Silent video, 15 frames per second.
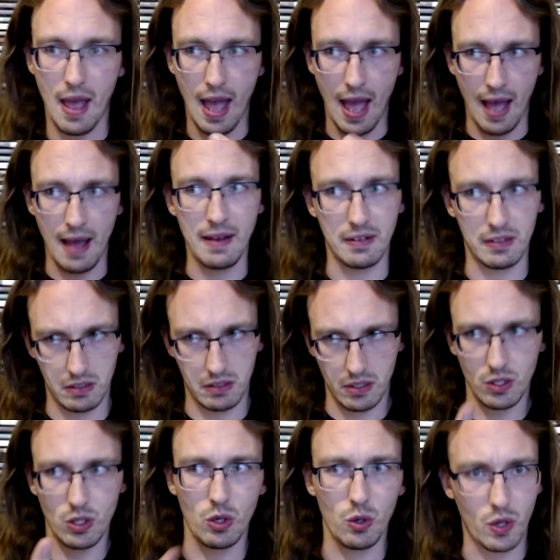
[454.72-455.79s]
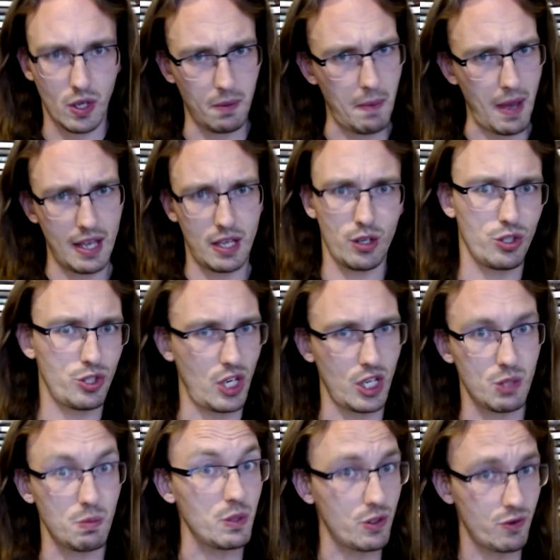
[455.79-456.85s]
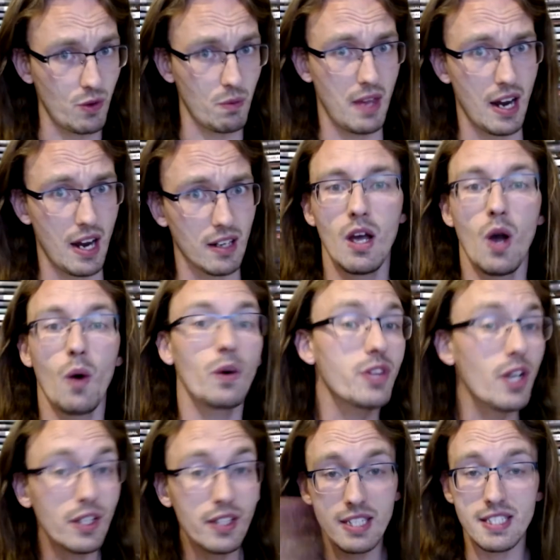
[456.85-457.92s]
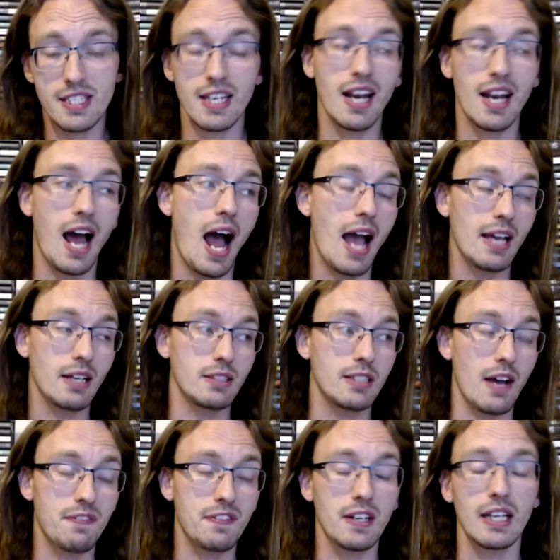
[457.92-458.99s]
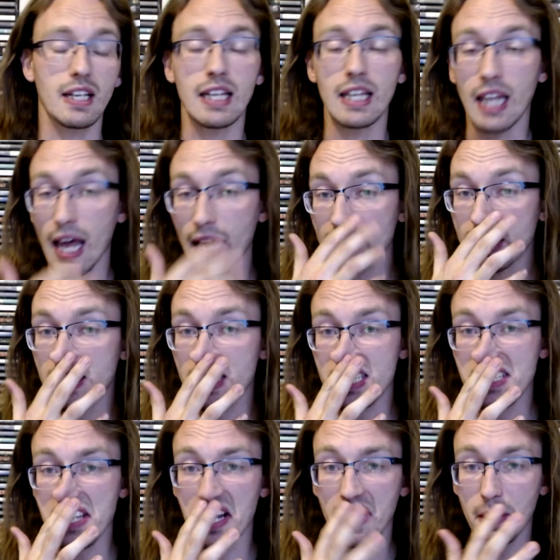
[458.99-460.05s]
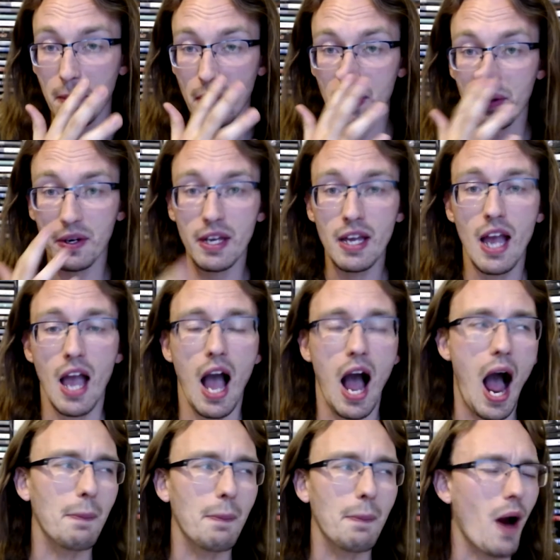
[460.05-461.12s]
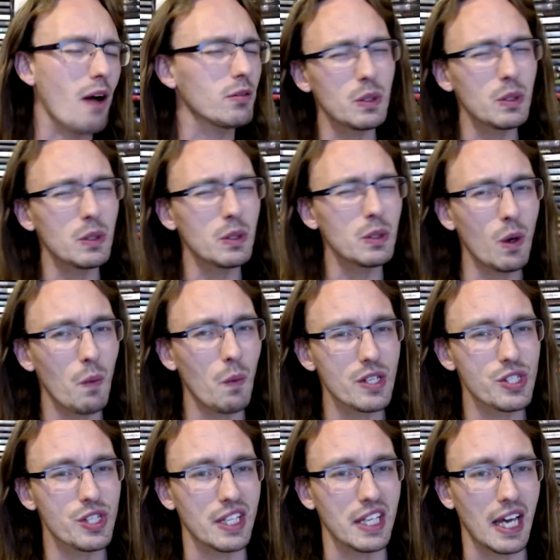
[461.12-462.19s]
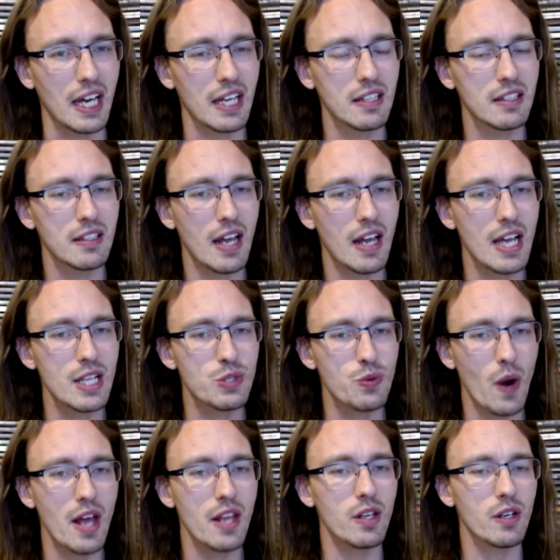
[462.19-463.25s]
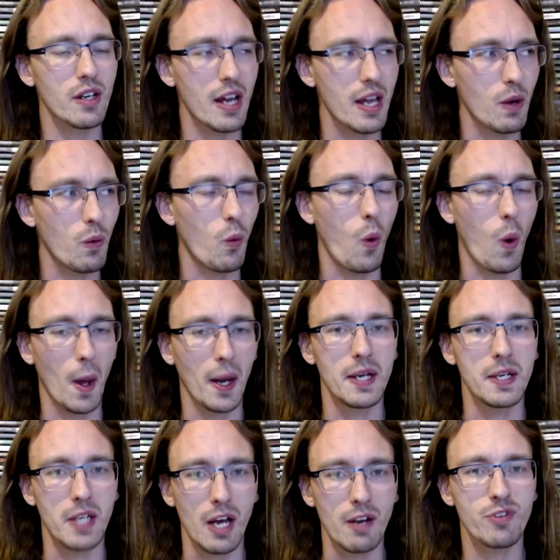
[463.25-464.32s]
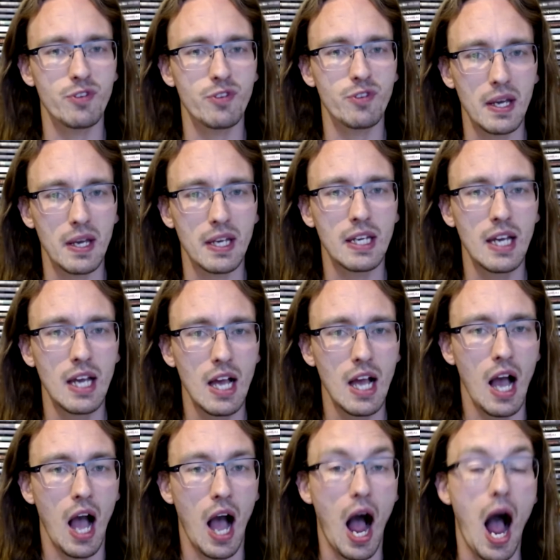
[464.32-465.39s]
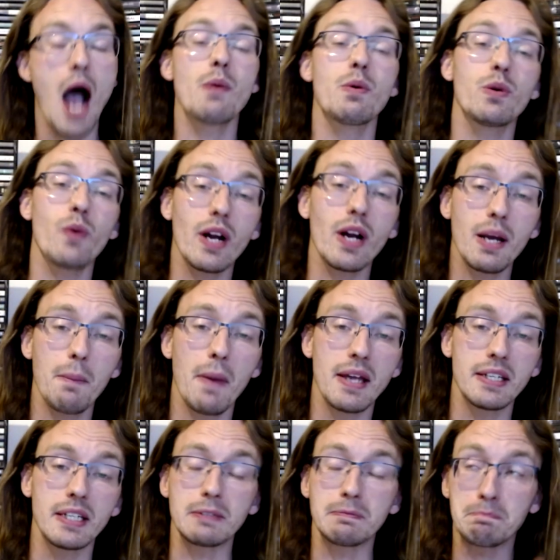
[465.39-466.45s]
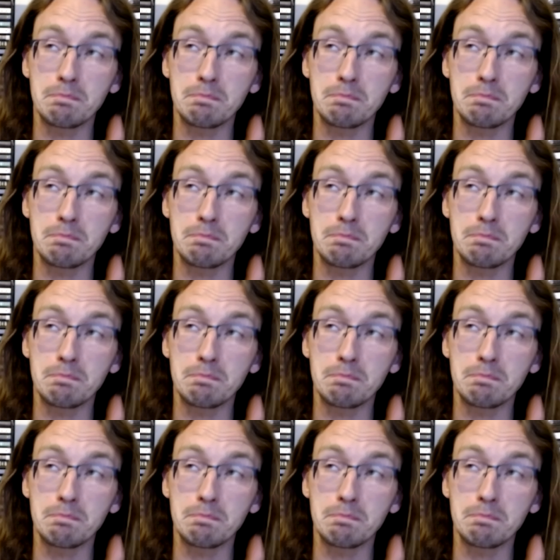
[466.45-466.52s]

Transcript: and you can make your judgments from there. With all that said, I definitely liked this documentary. I probably won't watch it again. It's rather a one and done for me. I would recommend it,